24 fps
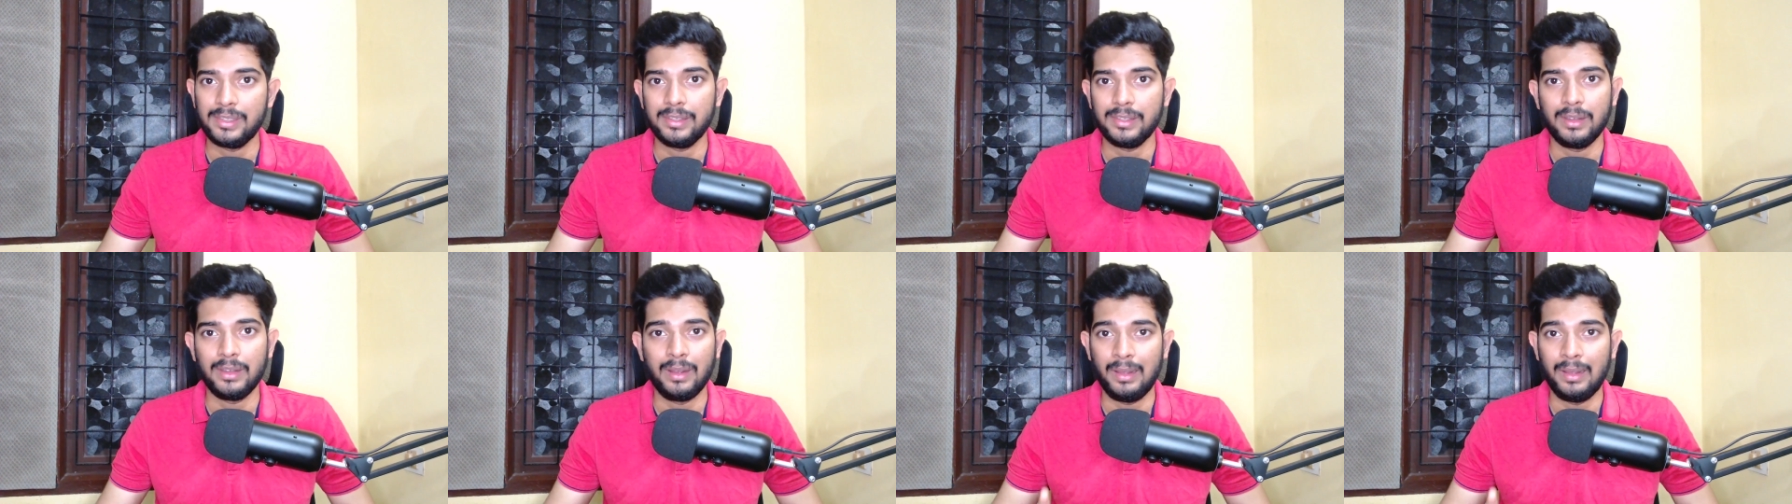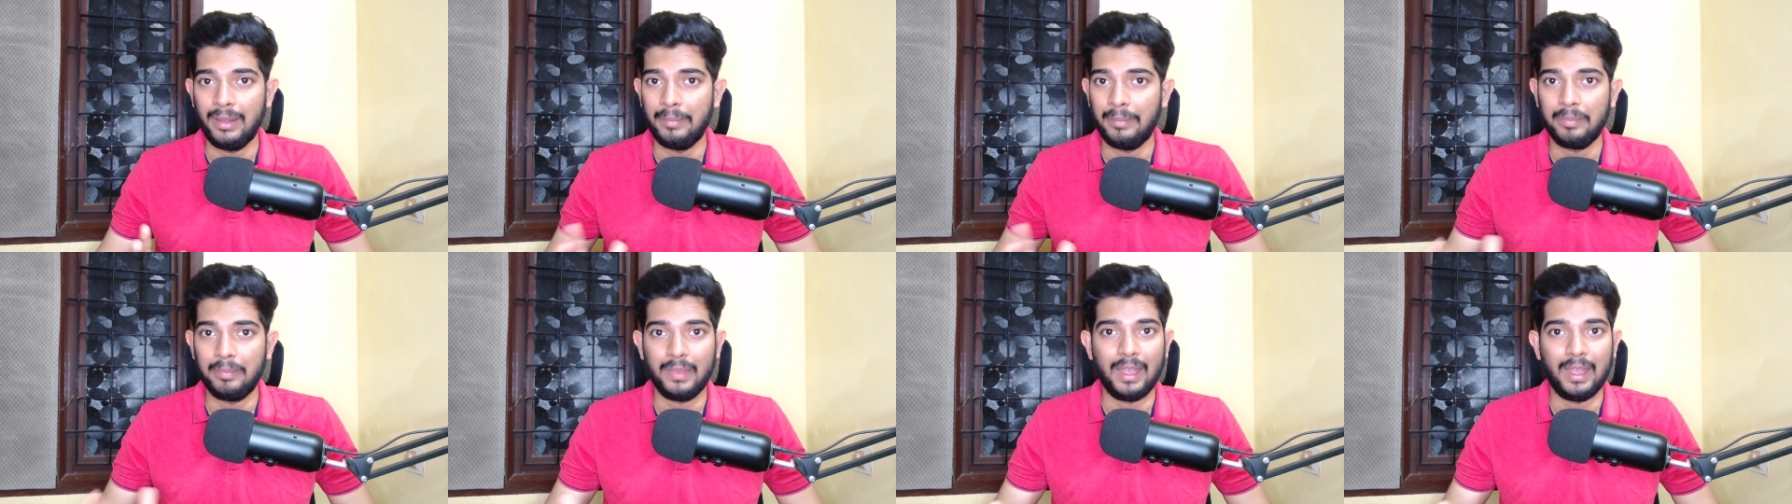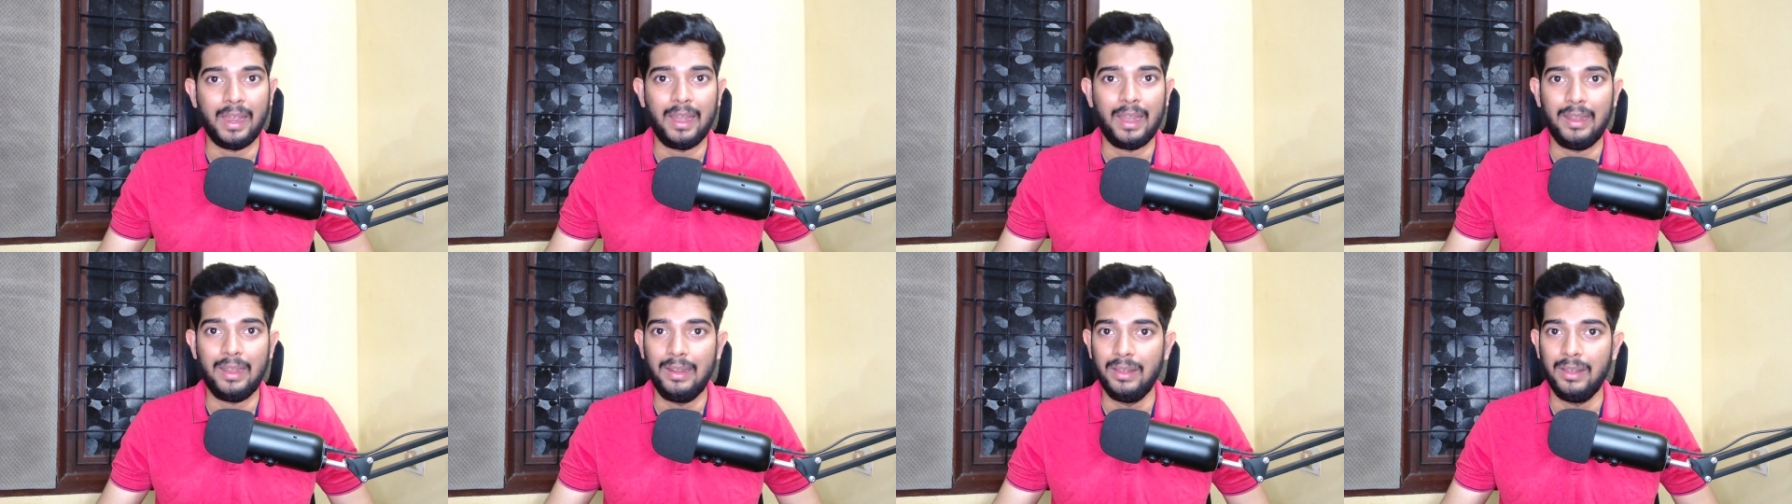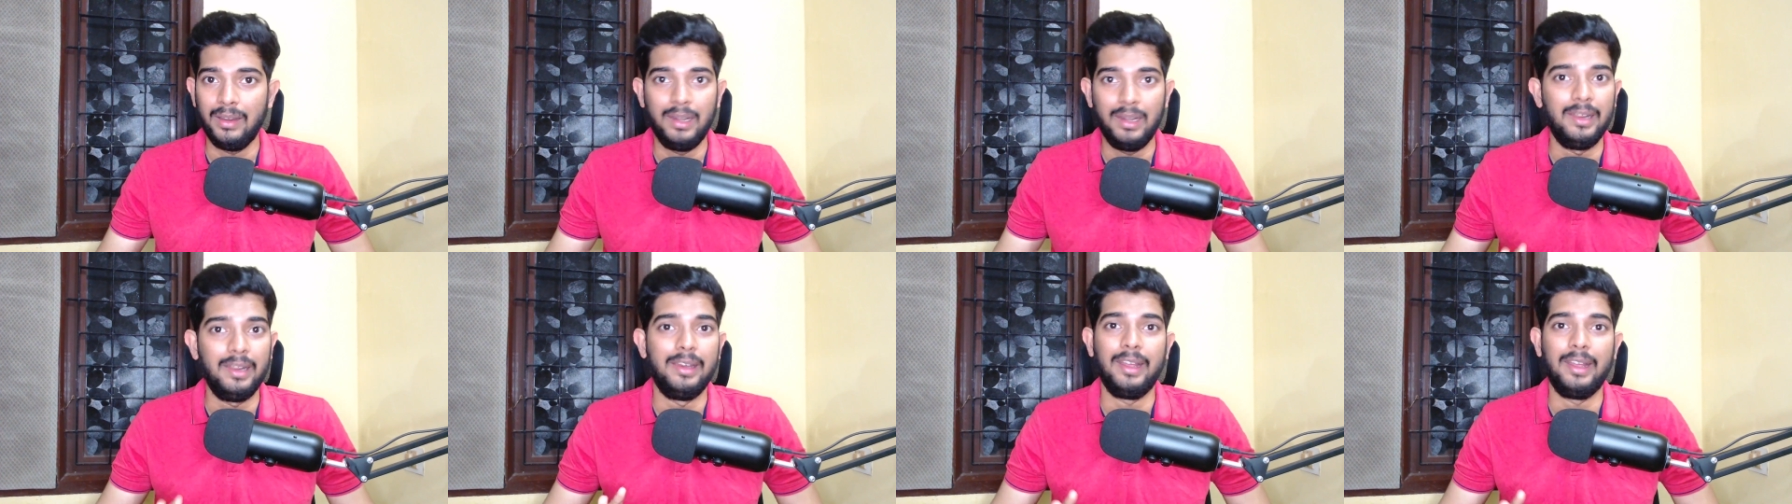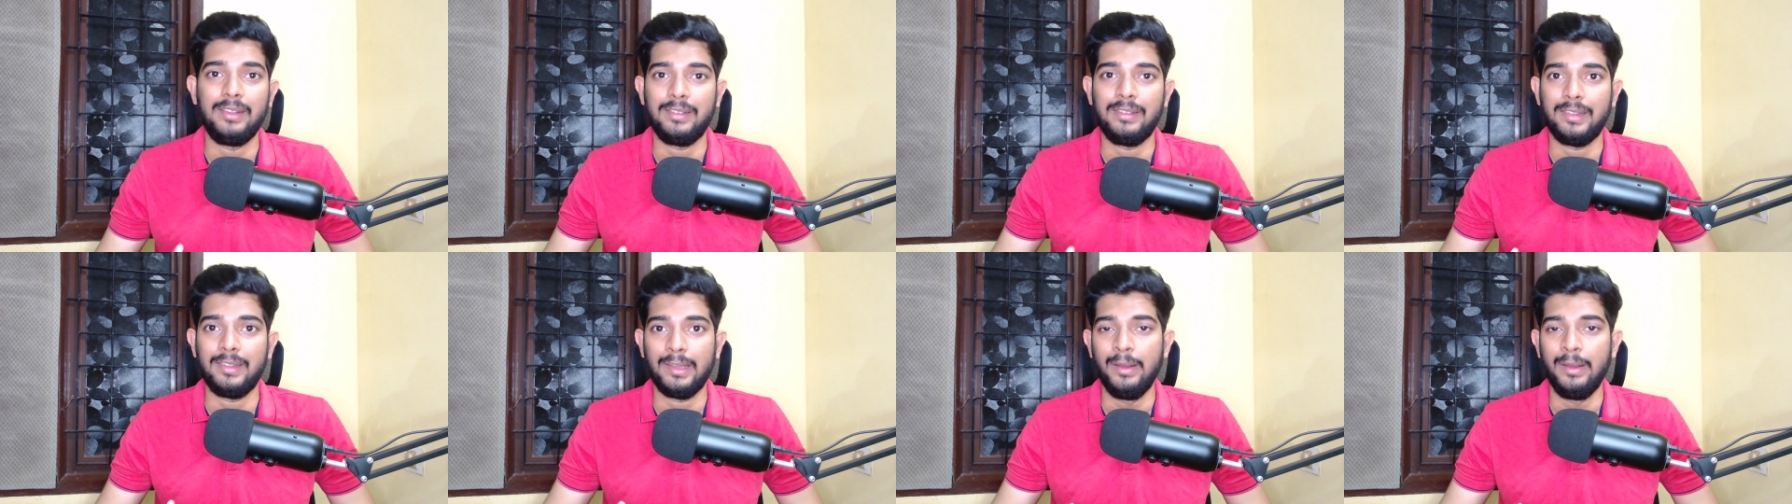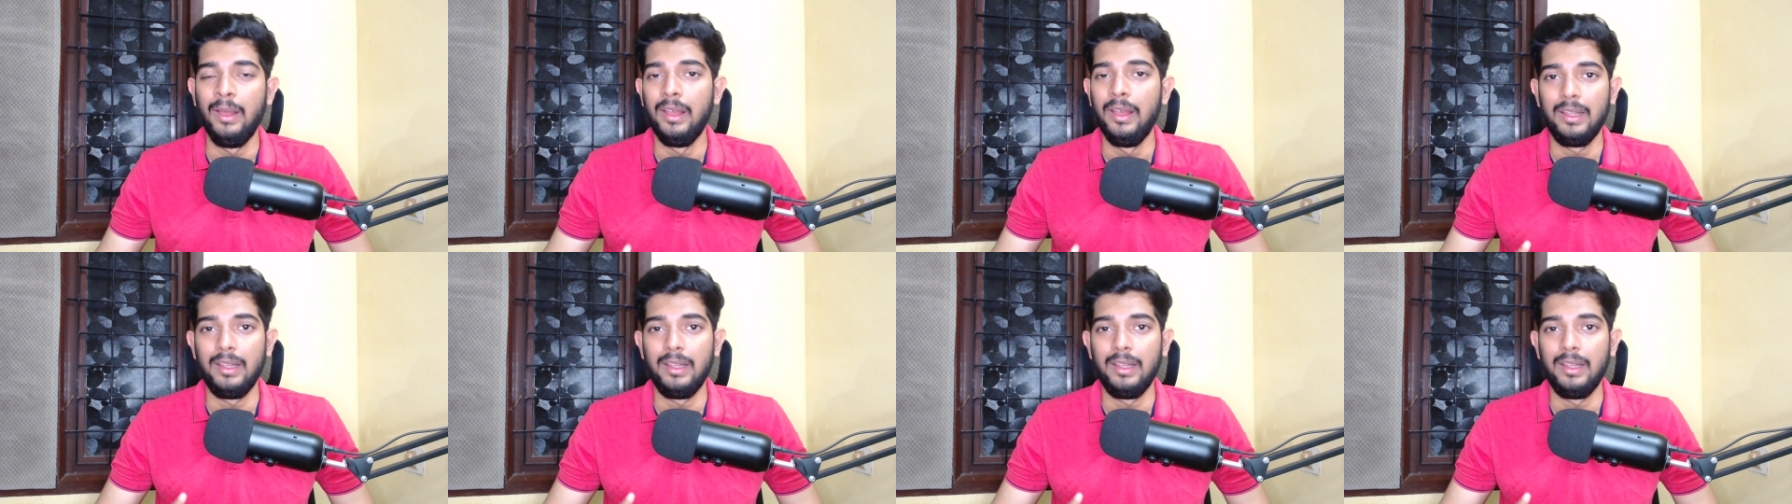and Linux.